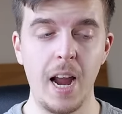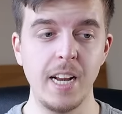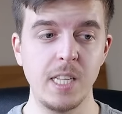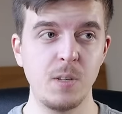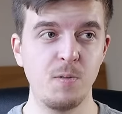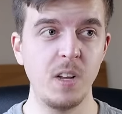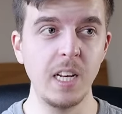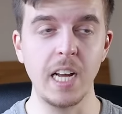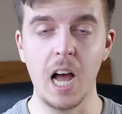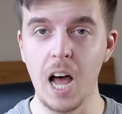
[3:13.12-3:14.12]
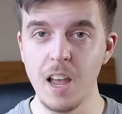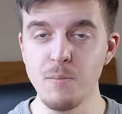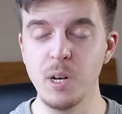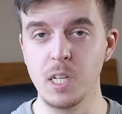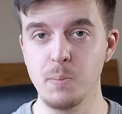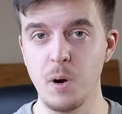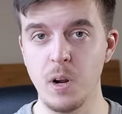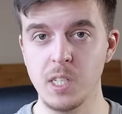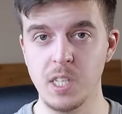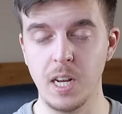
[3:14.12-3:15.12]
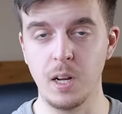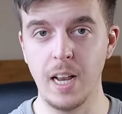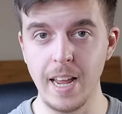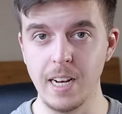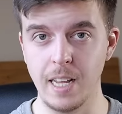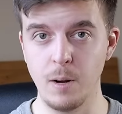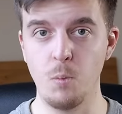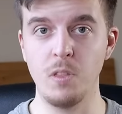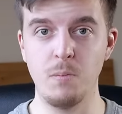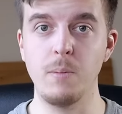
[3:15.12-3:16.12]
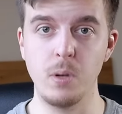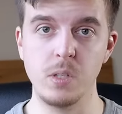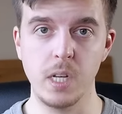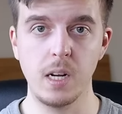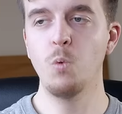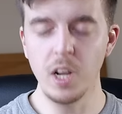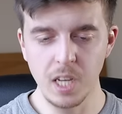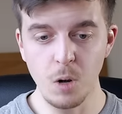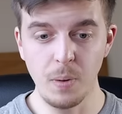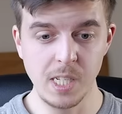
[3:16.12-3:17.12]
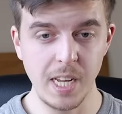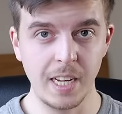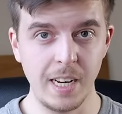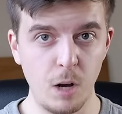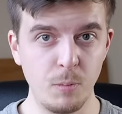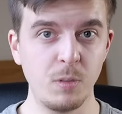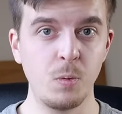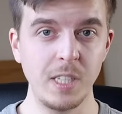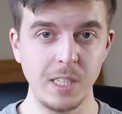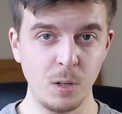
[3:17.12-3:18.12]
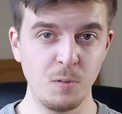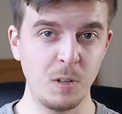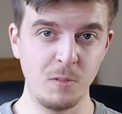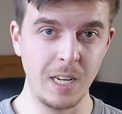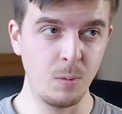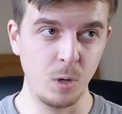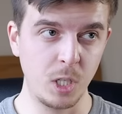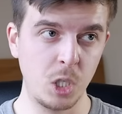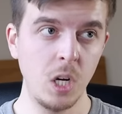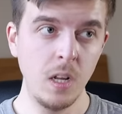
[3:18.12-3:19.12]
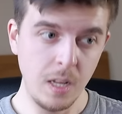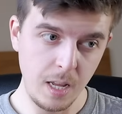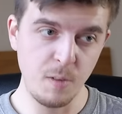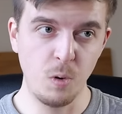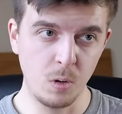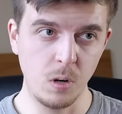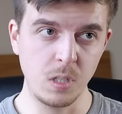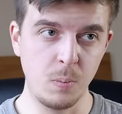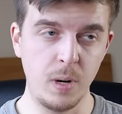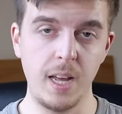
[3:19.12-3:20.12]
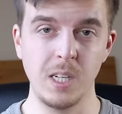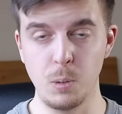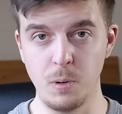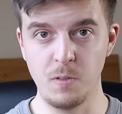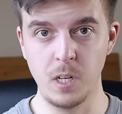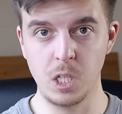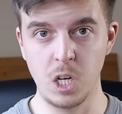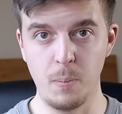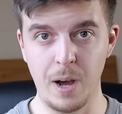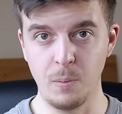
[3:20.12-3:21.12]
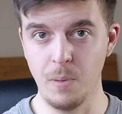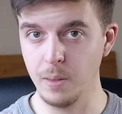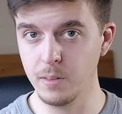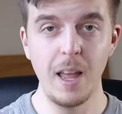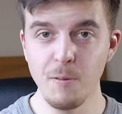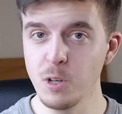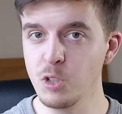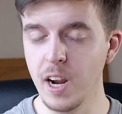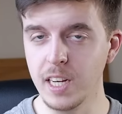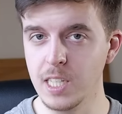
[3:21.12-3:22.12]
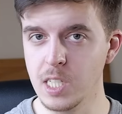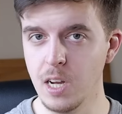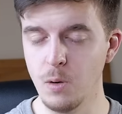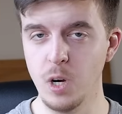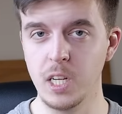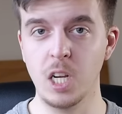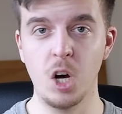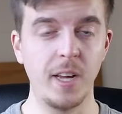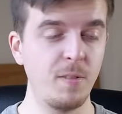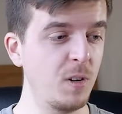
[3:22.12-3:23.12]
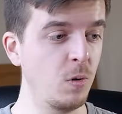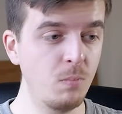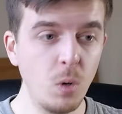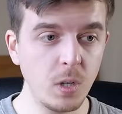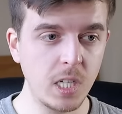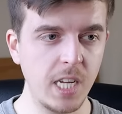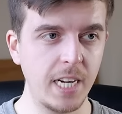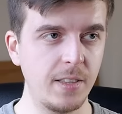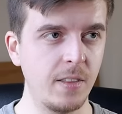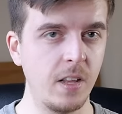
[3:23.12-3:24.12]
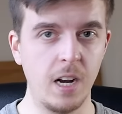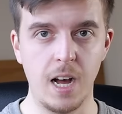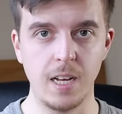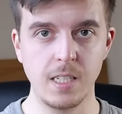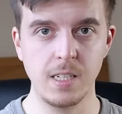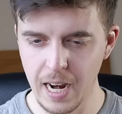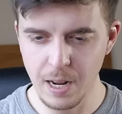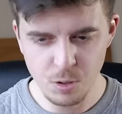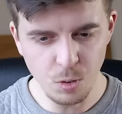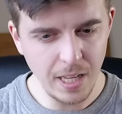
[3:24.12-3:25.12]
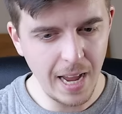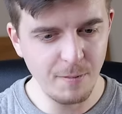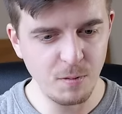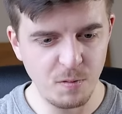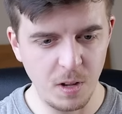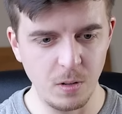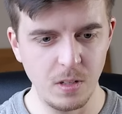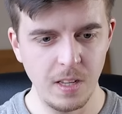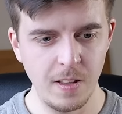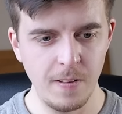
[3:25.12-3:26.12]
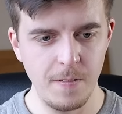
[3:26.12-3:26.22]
And it's a feeling I've been experiencing lately with my music. Working on my second album, 2215, which, if all goes to plan, should be finished in about a month. Every track I start working on, I feel more excited than the last. And I truly haven't felt